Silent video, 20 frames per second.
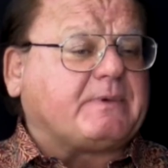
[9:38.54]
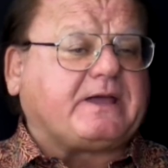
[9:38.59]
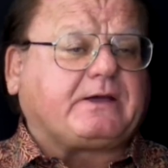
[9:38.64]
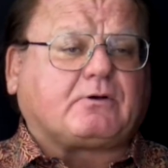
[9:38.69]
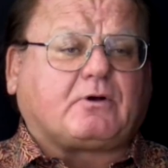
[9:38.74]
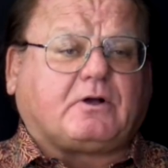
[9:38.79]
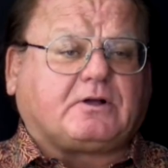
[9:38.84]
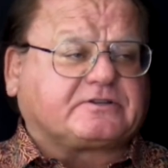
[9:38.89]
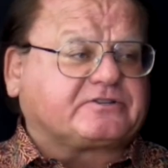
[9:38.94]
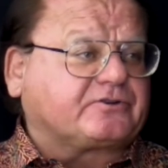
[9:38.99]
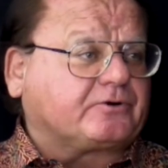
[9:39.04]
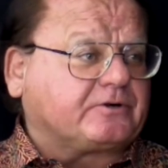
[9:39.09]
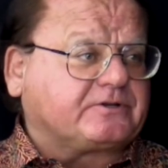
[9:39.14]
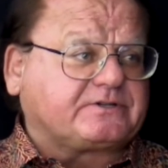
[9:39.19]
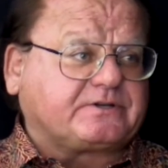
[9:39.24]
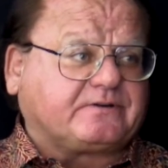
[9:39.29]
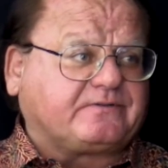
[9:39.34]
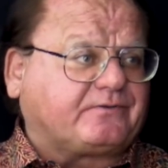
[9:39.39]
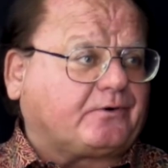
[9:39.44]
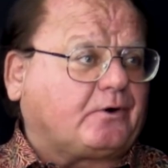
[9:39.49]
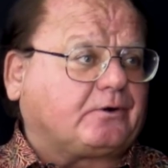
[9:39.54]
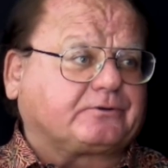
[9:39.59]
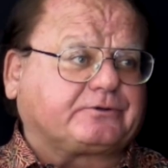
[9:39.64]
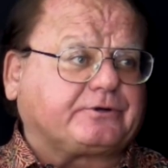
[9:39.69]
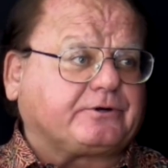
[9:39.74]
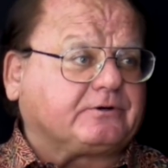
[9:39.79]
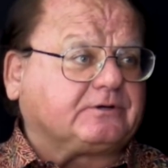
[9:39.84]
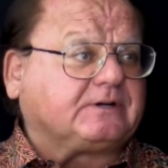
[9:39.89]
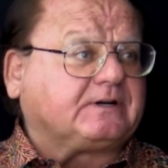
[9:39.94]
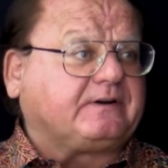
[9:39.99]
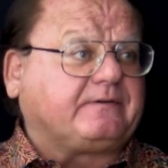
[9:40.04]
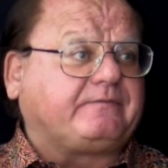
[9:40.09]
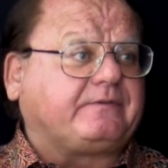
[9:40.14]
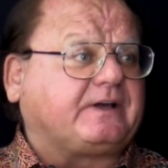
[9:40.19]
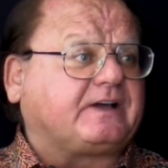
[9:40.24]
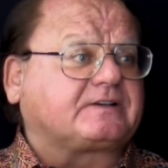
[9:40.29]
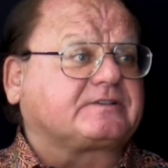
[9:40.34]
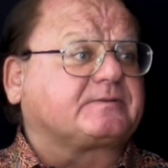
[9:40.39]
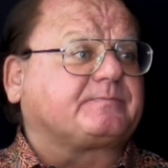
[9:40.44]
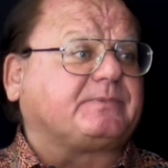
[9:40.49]
make all sorts of alternative
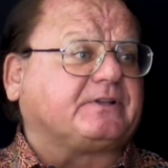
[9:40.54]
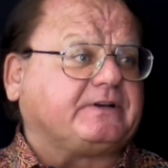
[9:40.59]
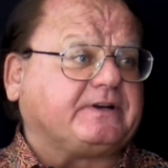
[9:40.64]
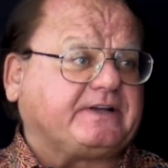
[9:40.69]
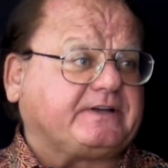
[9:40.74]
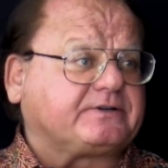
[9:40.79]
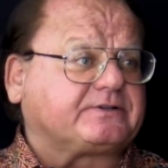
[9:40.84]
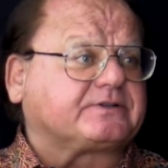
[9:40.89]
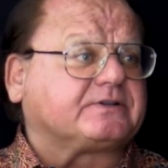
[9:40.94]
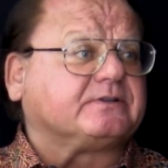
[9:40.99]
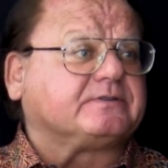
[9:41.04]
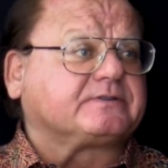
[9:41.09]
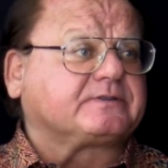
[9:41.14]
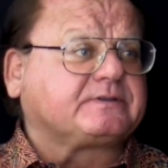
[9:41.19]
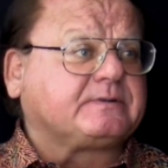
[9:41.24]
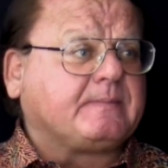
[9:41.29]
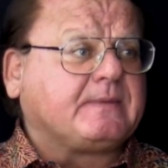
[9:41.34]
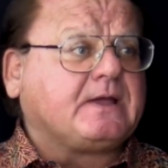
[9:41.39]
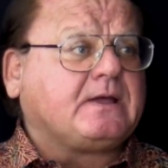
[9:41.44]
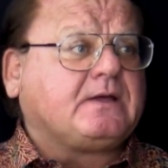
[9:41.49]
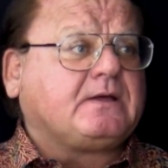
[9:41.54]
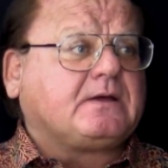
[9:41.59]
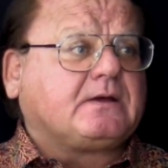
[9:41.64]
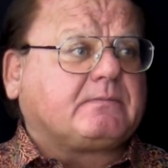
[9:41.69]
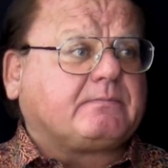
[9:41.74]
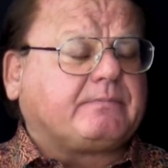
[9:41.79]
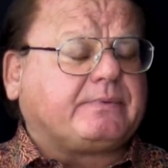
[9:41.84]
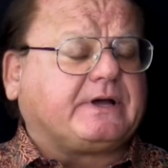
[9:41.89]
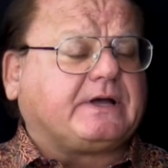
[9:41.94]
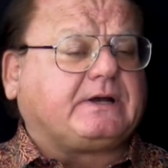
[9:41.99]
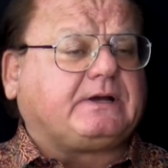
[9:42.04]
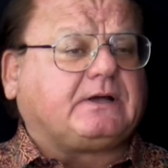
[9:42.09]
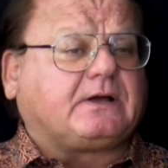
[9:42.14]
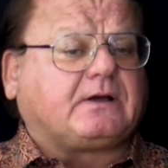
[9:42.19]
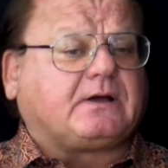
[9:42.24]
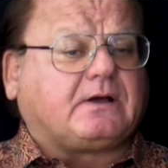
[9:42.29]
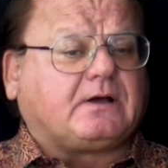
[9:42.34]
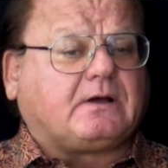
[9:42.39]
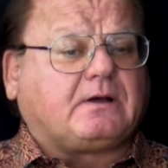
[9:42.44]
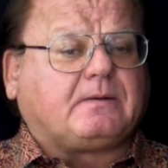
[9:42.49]
explanations. But
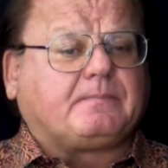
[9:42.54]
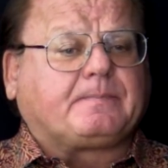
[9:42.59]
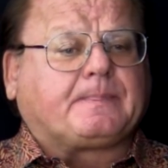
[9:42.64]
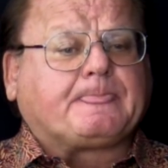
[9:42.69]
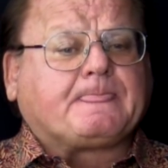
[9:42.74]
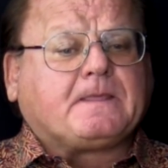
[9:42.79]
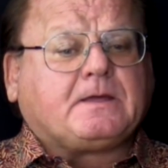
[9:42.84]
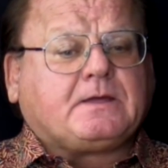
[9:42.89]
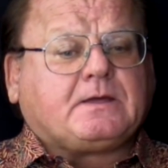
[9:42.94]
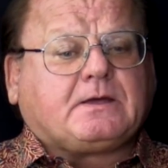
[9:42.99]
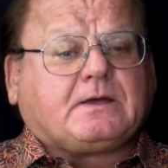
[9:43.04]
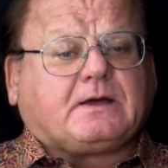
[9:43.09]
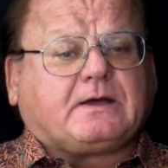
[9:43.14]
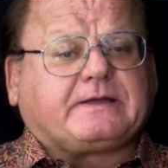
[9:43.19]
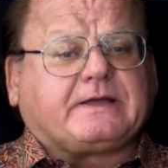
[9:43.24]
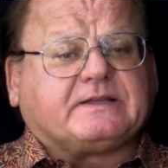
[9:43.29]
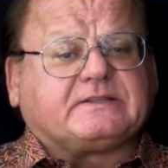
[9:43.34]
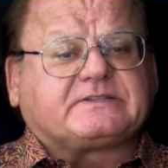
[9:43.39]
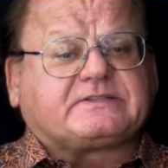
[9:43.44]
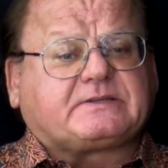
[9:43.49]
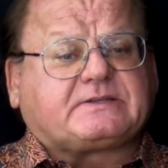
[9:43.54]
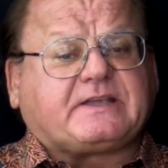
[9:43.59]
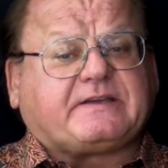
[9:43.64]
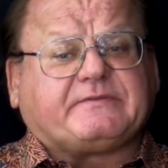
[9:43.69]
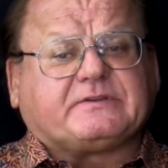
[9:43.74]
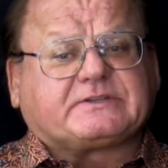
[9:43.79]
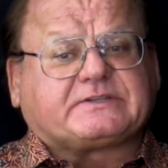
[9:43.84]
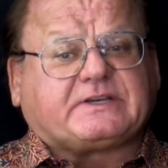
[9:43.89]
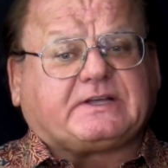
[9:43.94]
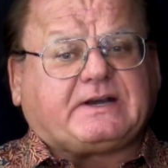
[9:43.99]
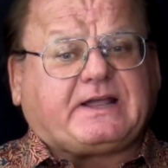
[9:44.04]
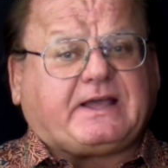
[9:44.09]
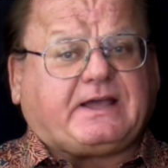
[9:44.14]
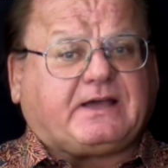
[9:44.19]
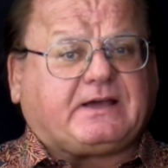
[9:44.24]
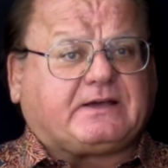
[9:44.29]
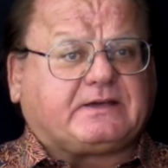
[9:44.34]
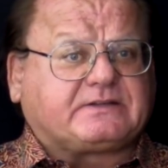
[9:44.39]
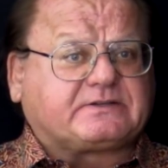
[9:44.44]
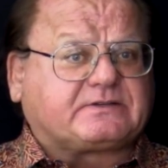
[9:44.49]
again, Stevenson
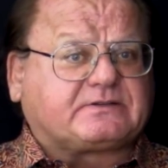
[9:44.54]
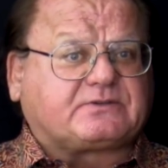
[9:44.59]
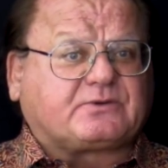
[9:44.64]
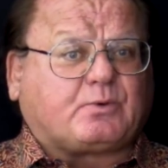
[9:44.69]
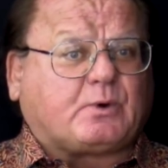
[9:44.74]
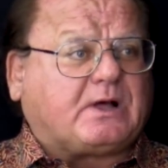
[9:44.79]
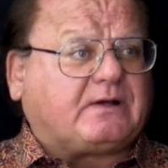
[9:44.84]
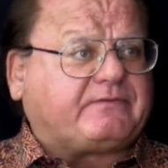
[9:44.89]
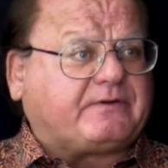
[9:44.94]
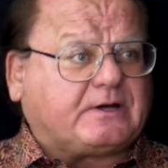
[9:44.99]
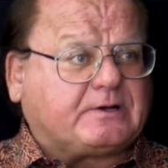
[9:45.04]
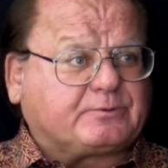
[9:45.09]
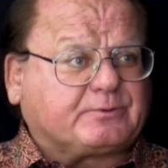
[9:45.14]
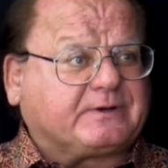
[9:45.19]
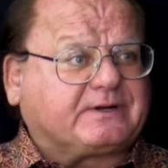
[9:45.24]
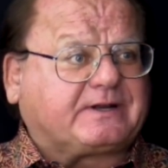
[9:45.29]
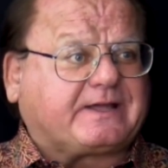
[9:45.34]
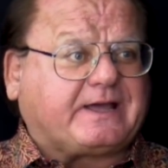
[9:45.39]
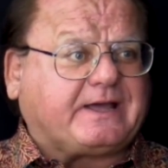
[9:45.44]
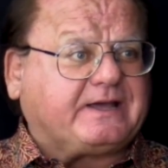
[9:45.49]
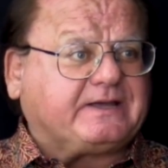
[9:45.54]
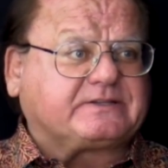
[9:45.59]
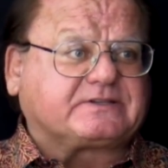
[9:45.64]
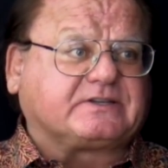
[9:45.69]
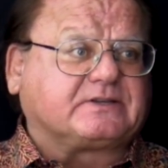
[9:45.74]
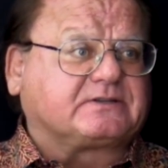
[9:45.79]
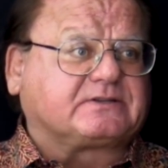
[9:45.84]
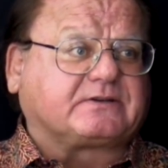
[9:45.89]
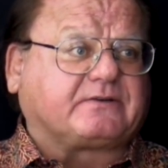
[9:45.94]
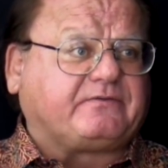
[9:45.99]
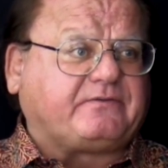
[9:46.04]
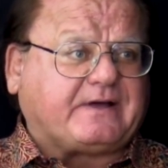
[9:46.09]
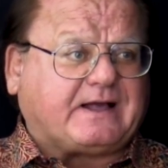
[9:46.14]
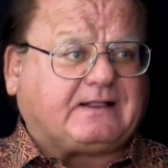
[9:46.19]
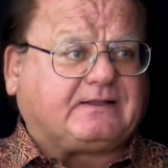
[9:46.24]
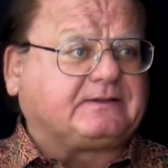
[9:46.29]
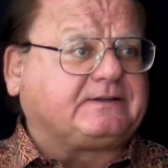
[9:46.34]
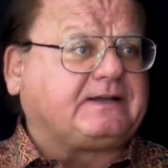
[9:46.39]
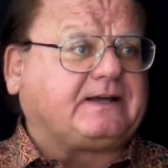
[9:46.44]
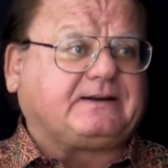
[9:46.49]
has 1,200 cases of
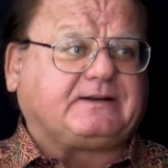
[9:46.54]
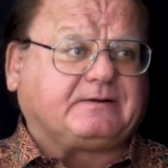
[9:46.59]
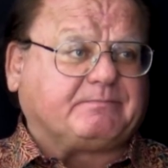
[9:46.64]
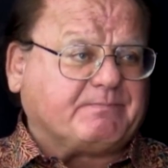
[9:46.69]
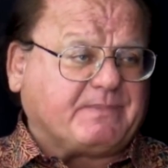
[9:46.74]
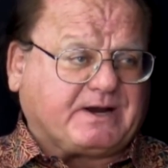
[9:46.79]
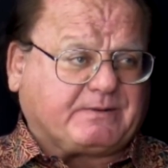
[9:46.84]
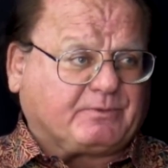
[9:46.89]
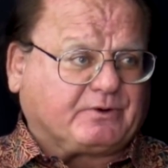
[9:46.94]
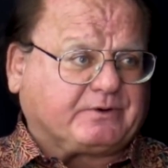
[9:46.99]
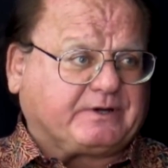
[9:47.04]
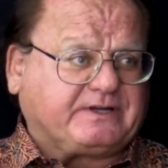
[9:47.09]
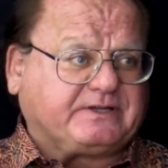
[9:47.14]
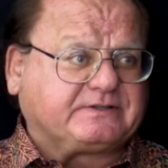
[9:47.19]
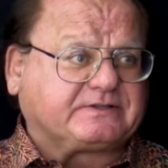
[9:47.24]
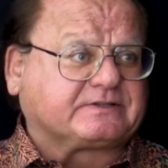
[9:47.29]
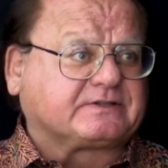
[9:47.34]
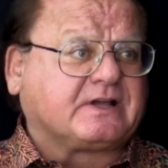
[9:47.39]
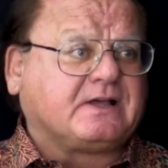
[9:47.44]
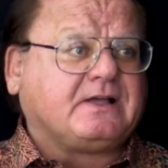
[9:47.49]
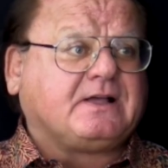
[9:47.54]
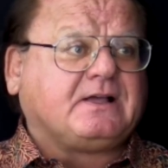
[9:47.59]
validated memories.